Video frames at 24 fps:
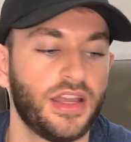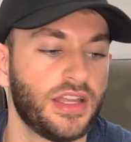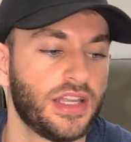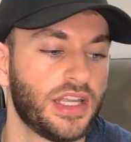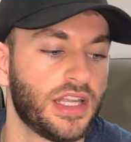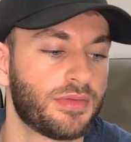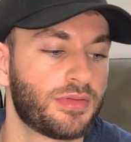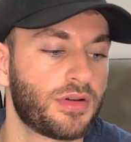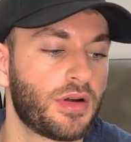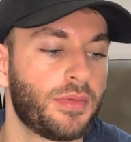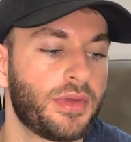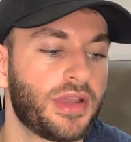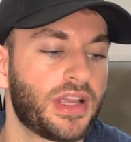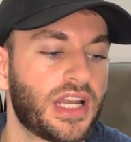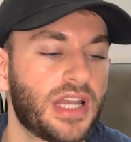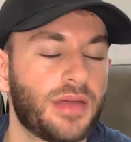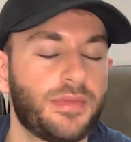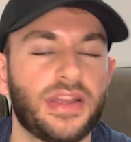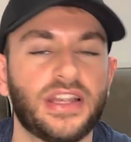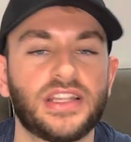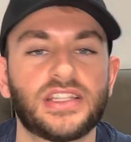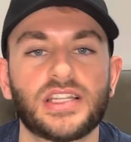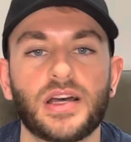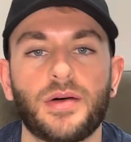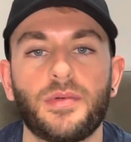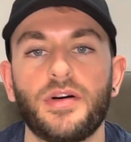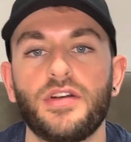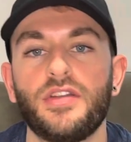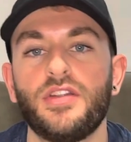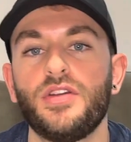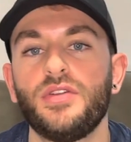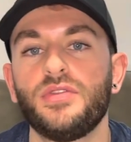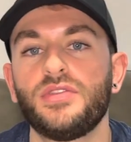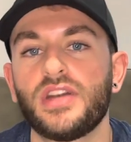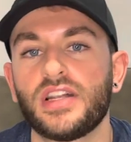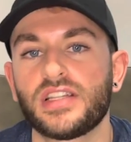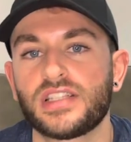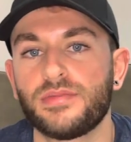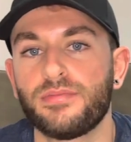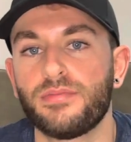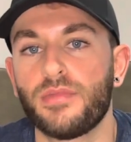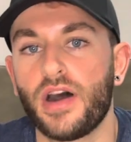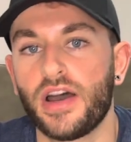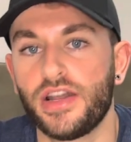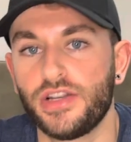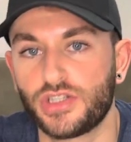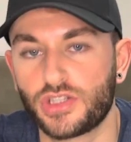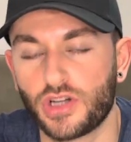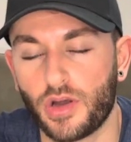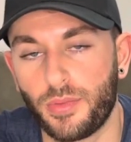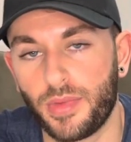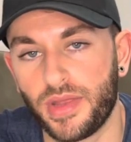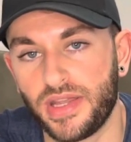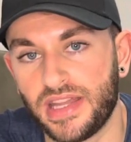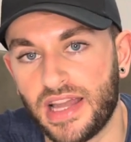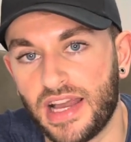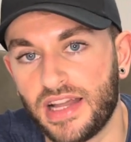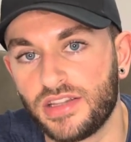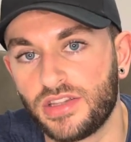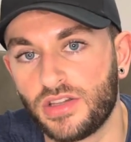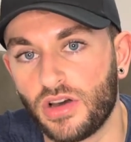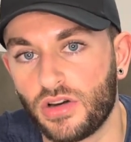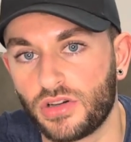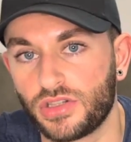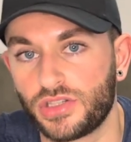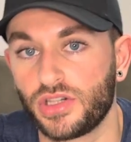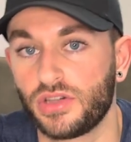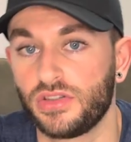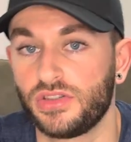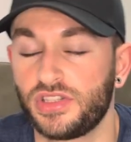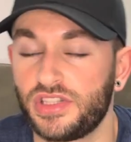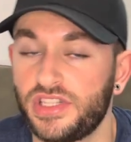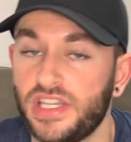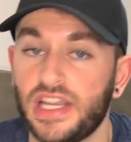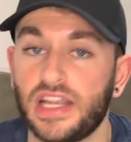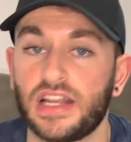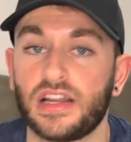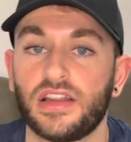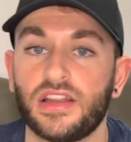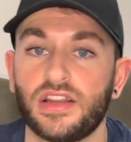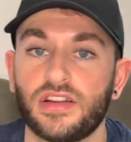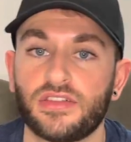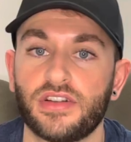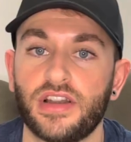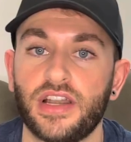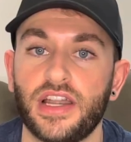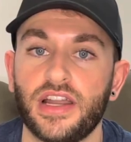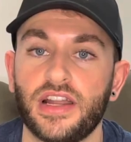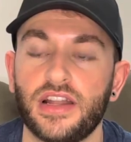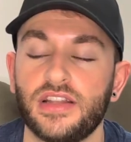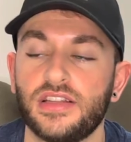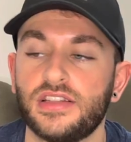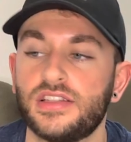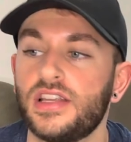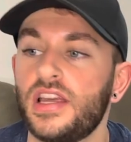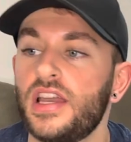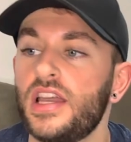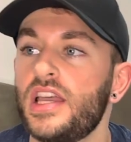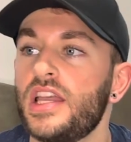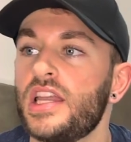You're probably going to be someone who doesn't mind dropping that dosh on single ingredients.